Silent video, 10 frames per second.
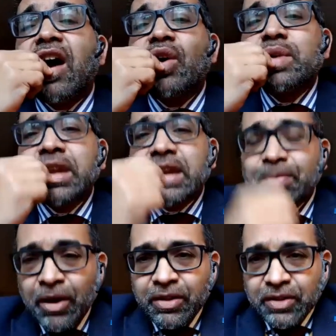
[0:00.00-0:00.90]
only
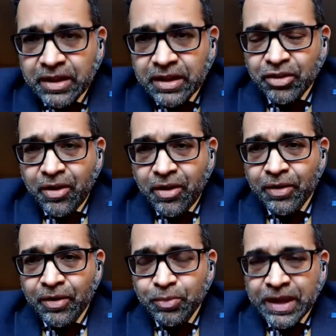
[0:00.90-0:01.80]
person in
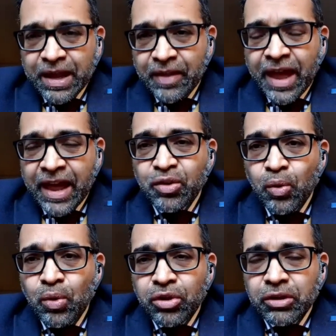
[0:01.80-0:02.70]
charge, we get that
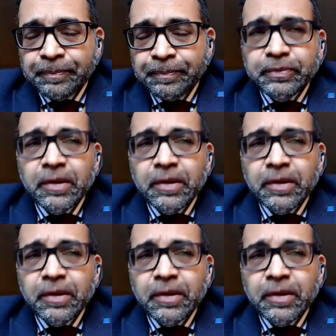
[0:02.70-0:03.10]
exhaustion.